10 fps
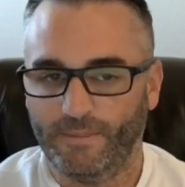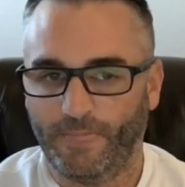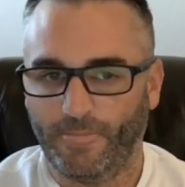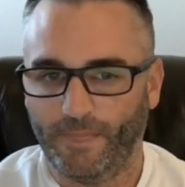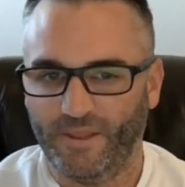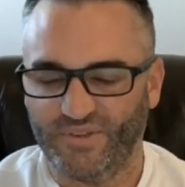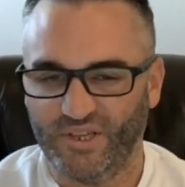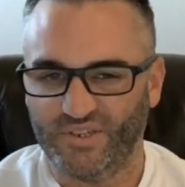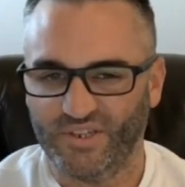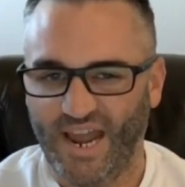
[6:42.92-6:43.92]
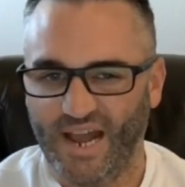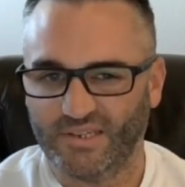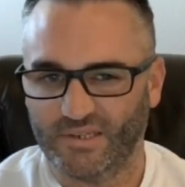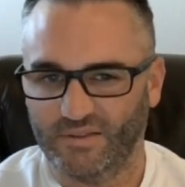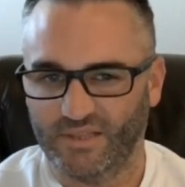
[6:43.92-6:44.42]
it's an
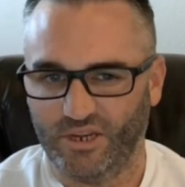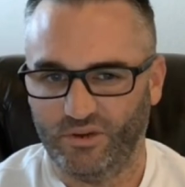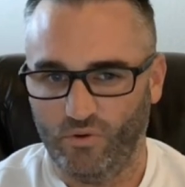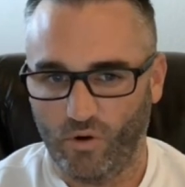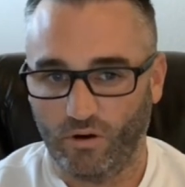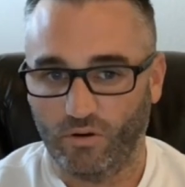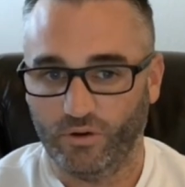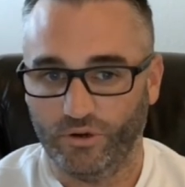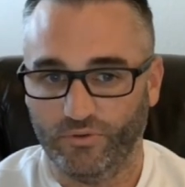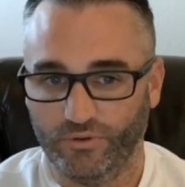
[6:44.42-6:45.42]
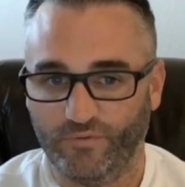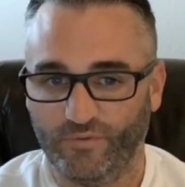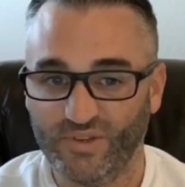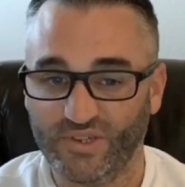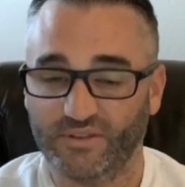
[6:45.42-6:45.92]
asset that you're
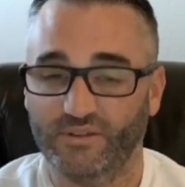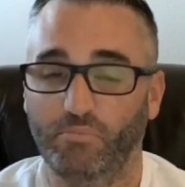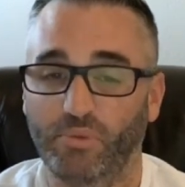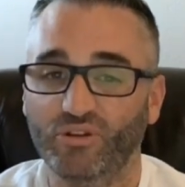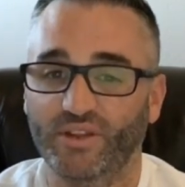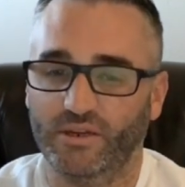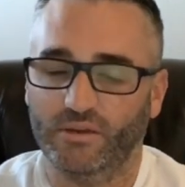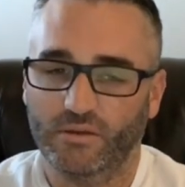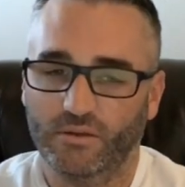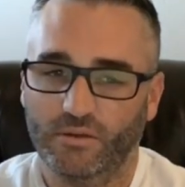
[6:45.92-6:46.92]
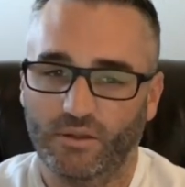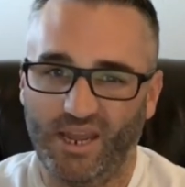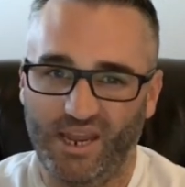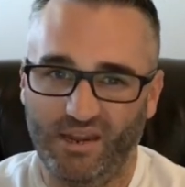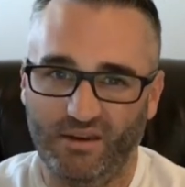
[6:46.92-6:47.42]
physically building,
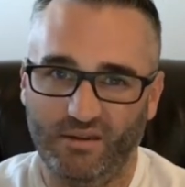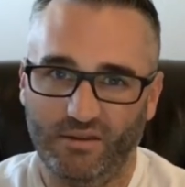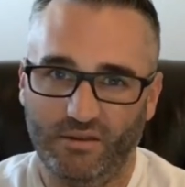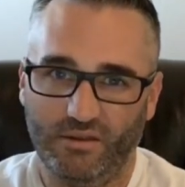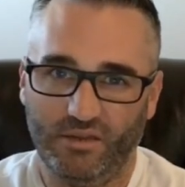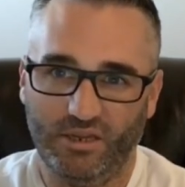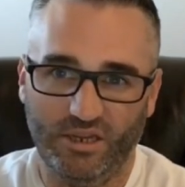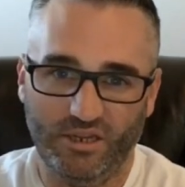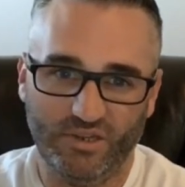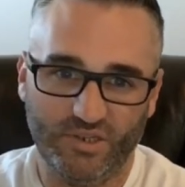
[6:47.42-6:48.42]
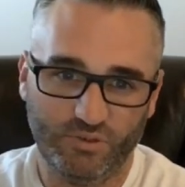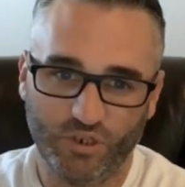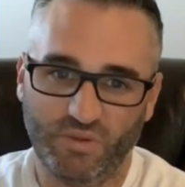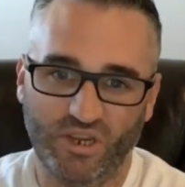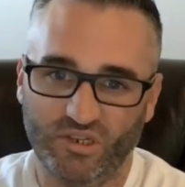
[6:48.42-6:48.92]
and it is just
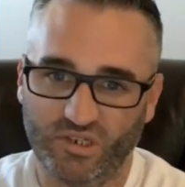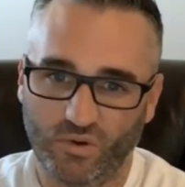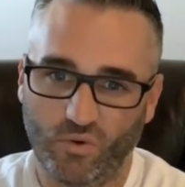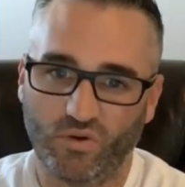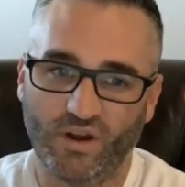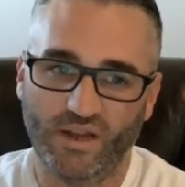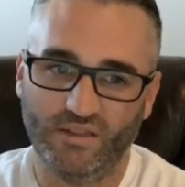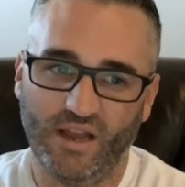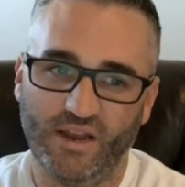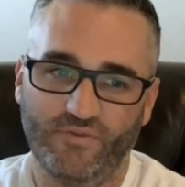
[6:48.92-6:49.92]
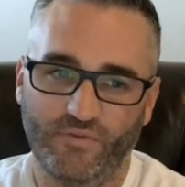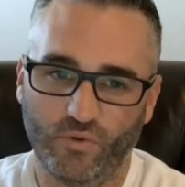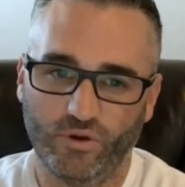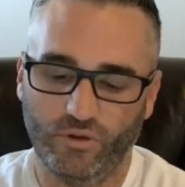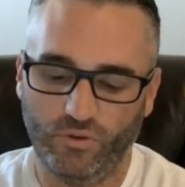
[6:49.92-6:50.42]
being stored online for
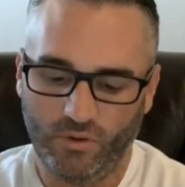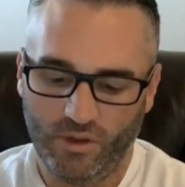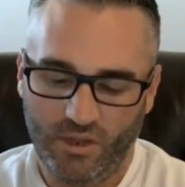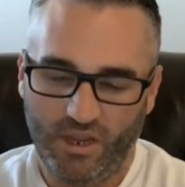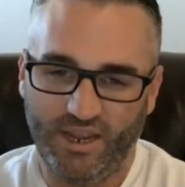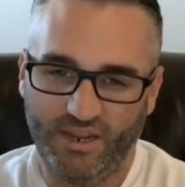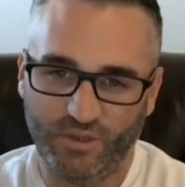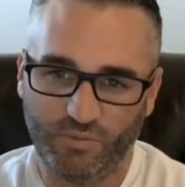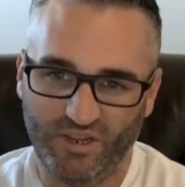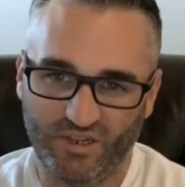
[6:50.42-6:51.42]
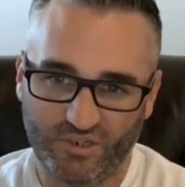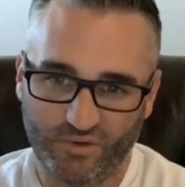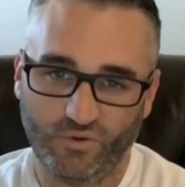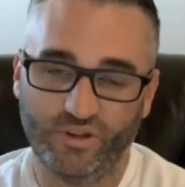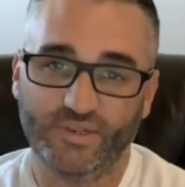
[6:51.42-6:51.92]
you, and it's being
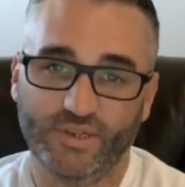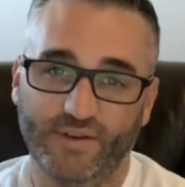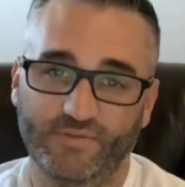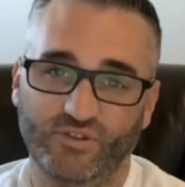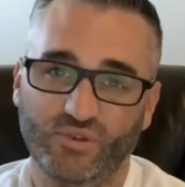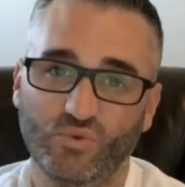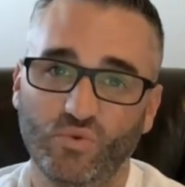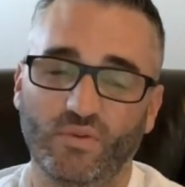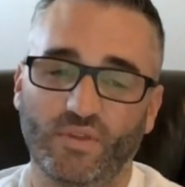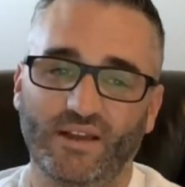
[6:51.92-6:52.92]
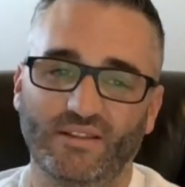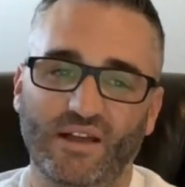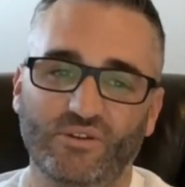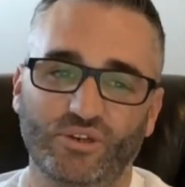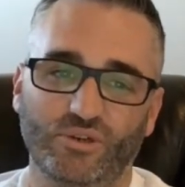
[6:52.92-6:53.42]
stored inside of a tool that
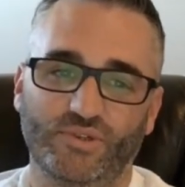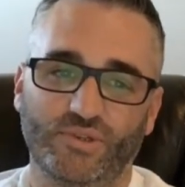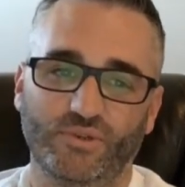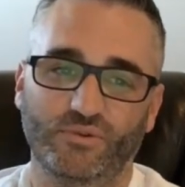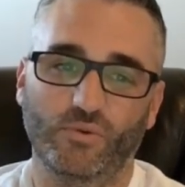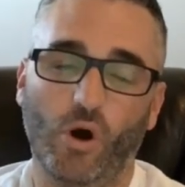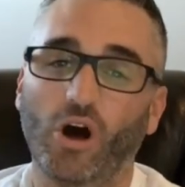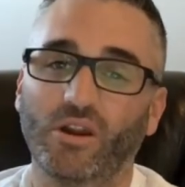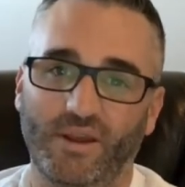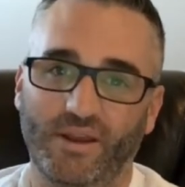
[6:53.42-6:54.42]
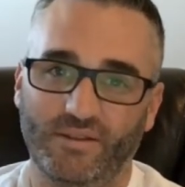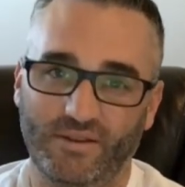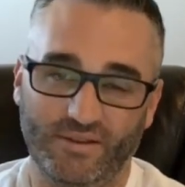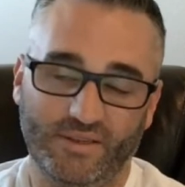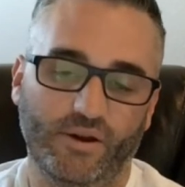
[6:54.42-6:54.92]
allows you to automate the
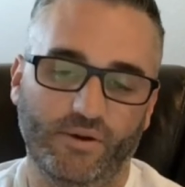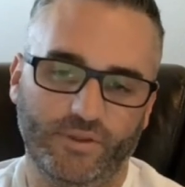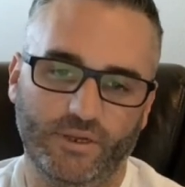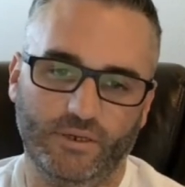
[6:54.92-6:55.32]
entire thing.